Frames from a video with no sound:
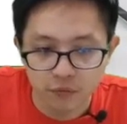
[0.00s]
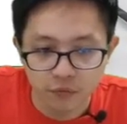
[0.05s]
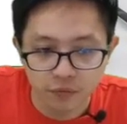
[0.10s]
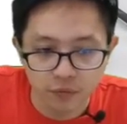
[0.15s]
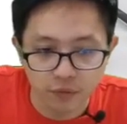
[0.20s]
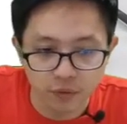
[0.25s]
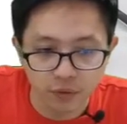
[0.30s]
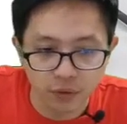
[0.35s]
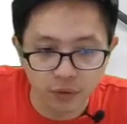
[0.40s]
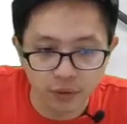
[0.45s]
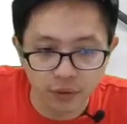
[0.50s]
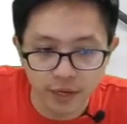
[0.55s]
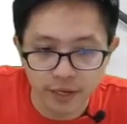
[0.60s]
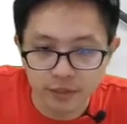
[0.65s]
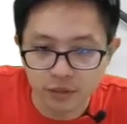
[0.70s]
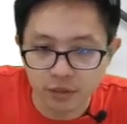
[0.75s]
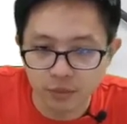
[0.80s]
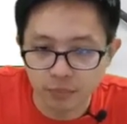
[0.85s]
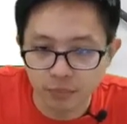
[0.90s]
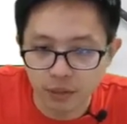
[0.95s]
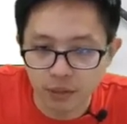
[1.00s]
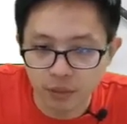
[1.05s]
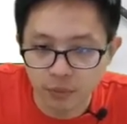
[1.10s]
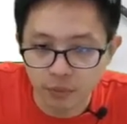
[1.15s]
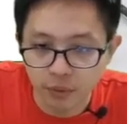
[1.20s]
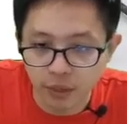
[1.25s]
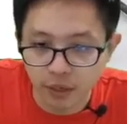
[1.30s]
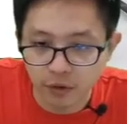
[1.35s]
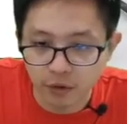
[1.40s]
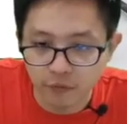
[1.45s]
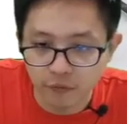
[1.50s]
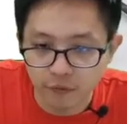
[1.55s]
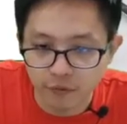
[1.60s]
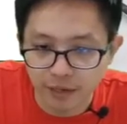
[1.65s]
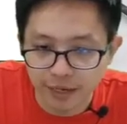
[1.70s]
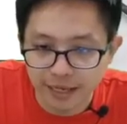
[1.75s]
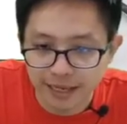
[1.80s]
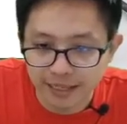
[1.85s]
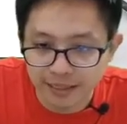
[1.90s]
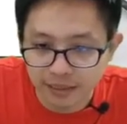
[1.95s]
For X component, we have
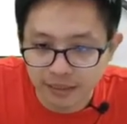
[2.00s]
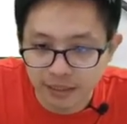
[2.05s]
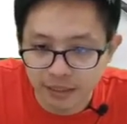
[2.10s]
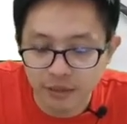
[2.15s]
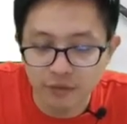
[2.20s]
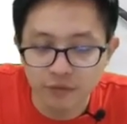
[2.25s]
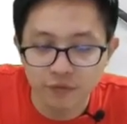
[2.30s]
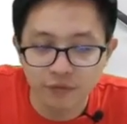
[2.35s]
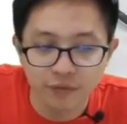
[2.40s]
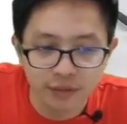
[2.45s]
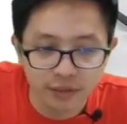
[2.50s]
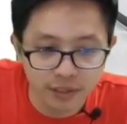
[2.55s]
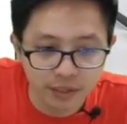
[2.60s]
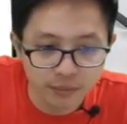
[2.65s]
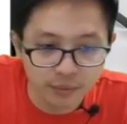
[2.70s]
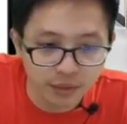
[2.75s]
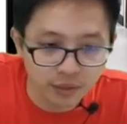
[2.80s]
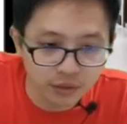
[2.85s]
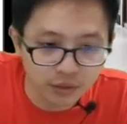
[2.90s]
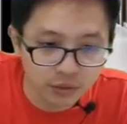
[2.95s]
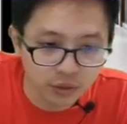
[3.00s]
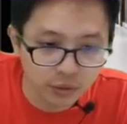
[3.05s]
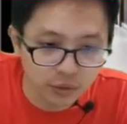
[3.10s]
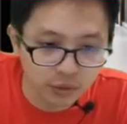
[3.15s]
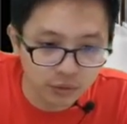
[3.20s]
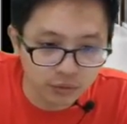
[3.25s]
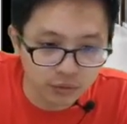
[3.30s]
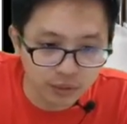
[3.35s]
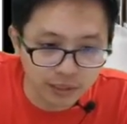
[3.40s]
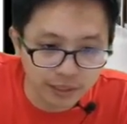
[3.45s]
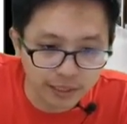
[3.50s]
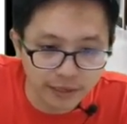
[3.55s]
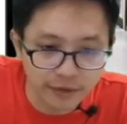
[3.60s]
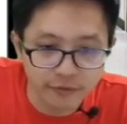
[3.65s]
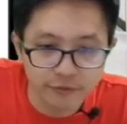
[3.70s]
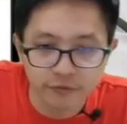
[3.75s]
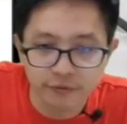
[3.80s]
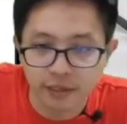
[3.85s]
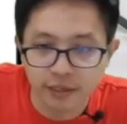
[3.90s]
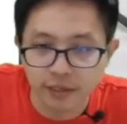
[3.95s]
negative, yeah, because going to the
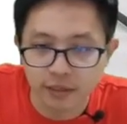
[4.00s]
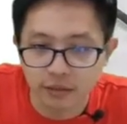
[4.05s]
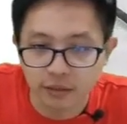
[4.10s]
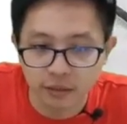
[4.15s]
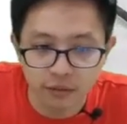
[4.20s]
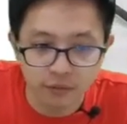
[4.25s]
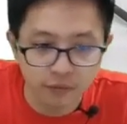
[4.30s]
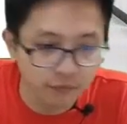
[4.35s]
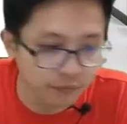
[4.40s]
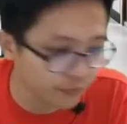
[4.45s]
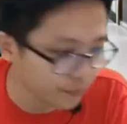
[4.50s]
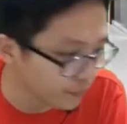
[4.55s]
left, negative.